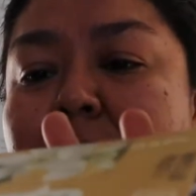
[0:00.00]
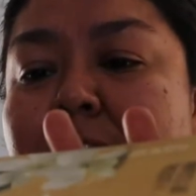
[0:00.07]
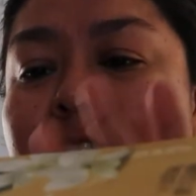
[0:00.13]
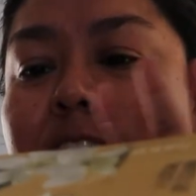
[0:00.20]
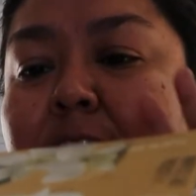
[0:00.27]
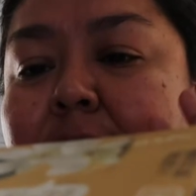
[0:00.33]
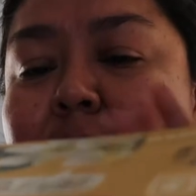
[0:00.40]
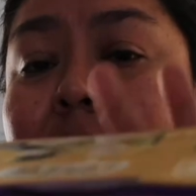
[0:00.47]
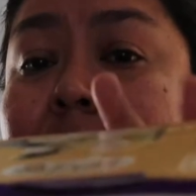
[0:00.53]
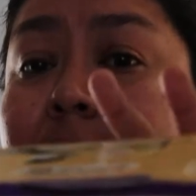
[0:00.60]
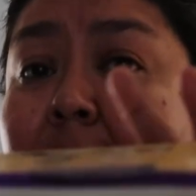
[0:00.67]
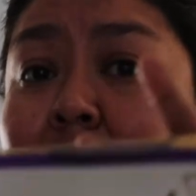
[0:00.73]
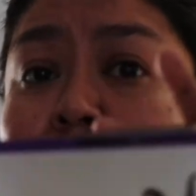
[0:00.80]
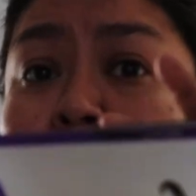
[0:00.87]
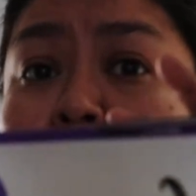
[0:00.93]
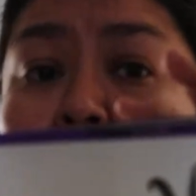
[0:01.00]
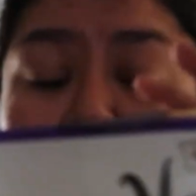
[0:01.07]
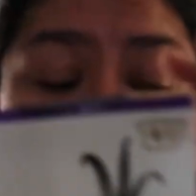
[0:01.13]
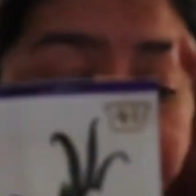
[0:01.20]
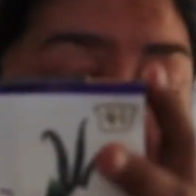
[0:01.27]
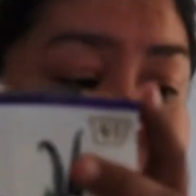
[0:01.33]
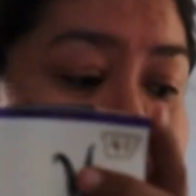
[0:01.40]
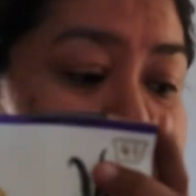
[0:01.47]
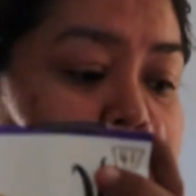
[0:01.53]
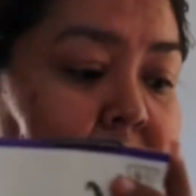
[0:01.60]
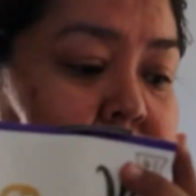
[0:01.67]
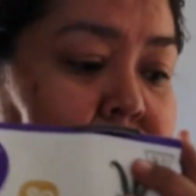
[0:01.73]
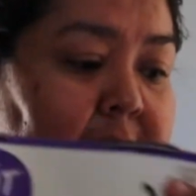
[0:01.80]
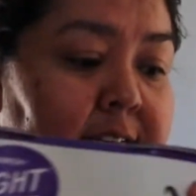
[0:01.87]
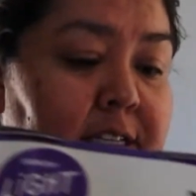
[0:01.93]
of this is 80 calories
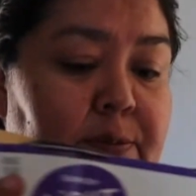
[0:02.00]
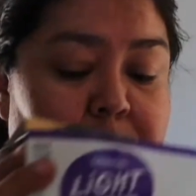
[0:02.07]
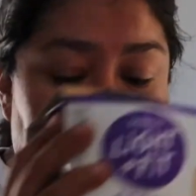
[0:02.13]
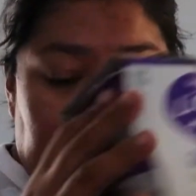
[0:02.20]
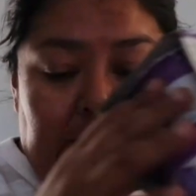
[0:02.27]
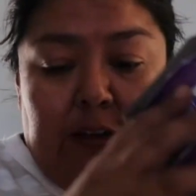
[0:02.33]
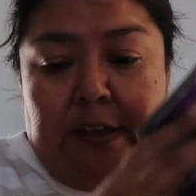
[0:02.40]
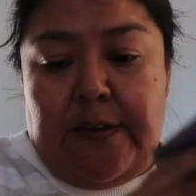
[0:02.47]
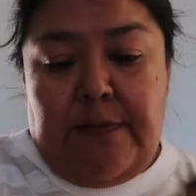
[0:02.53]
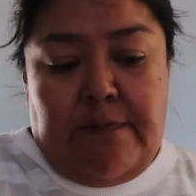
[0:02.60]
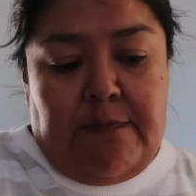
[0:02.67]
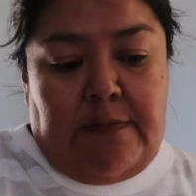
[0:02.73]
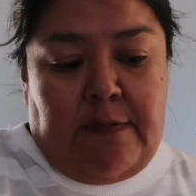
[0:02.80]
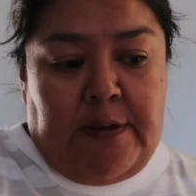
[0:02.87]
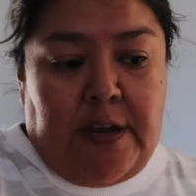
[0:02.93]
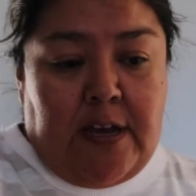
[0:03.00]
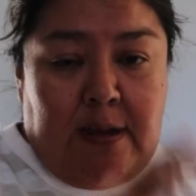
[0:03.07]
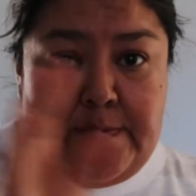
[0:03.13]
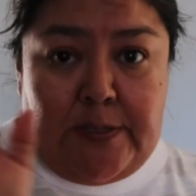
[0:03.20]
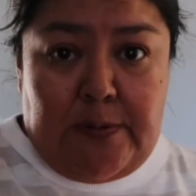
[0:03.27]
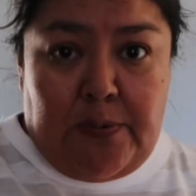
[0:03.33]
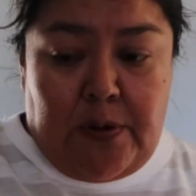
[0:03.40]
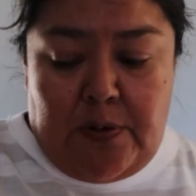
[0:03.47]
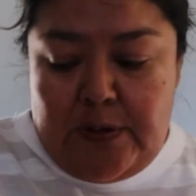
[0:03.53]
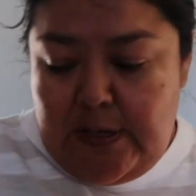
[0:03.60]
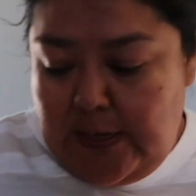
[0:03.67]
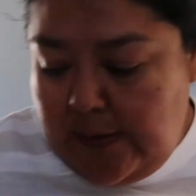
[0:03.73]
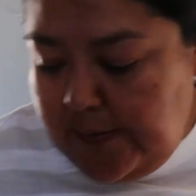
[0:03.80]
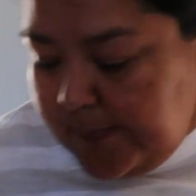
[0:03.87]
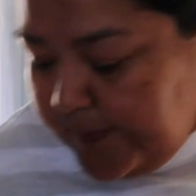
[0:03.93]
and this is pretty good when it comes to
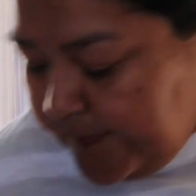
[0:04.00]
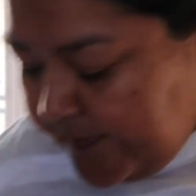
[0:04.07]
protein